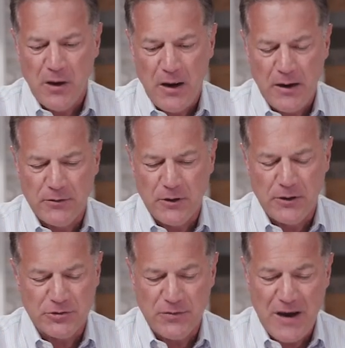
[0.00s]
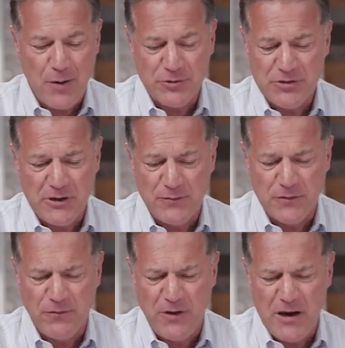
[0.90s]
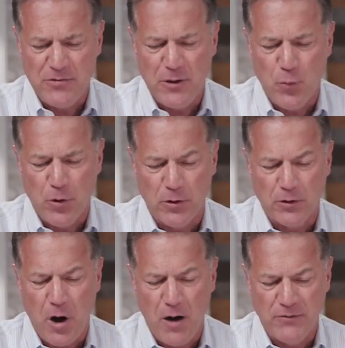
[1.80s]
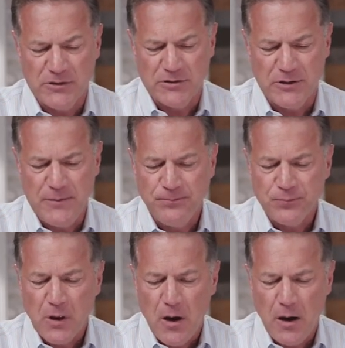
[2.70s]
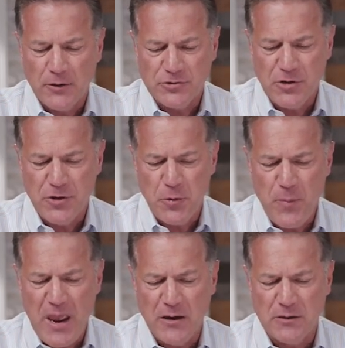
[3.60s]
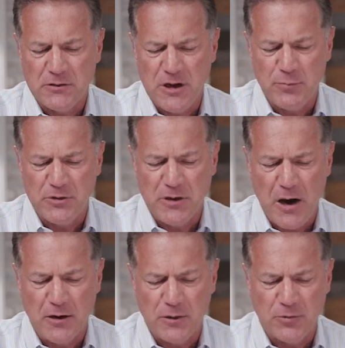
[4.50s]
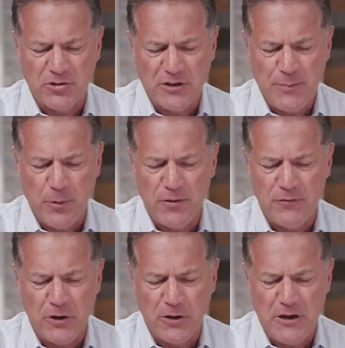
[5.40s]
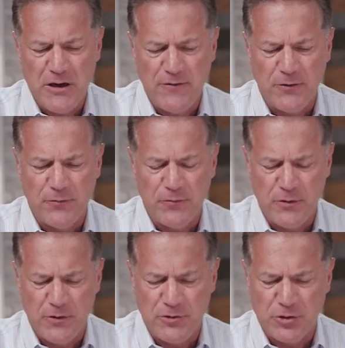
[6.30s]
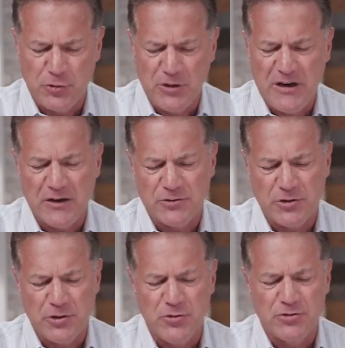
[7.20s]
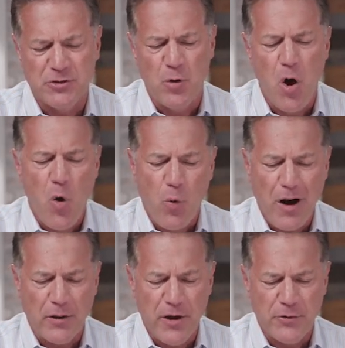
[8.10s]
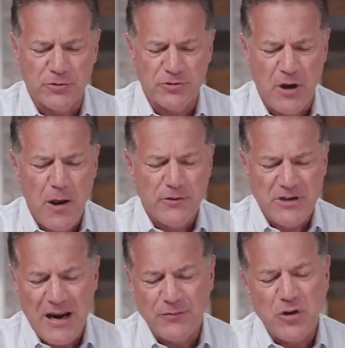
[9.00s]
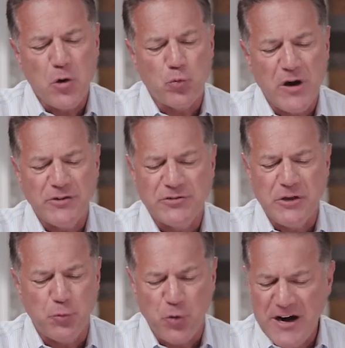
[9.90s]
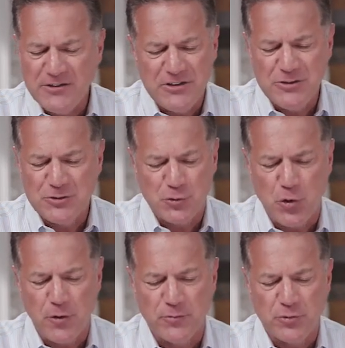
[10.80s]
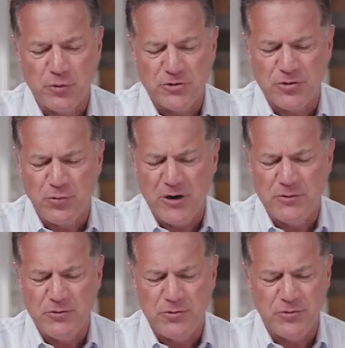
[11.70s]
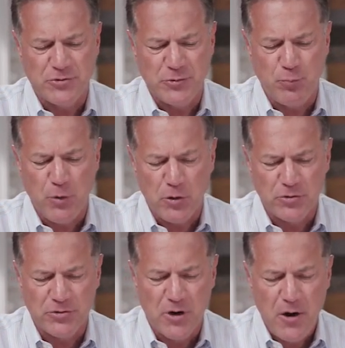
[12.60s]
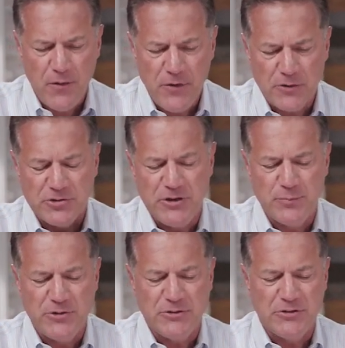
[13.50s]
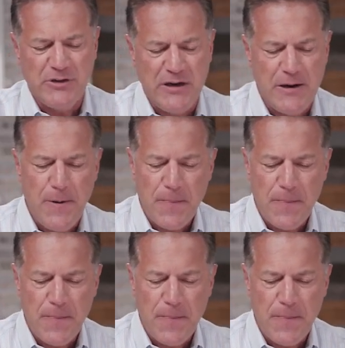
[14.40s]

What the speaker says: And so that was the gift of faith at work, obviously, so that a man condemned to die could sleep on the very eve of the decreed execution while others take their rest in raging storms which threaten to submerge their ships at sea.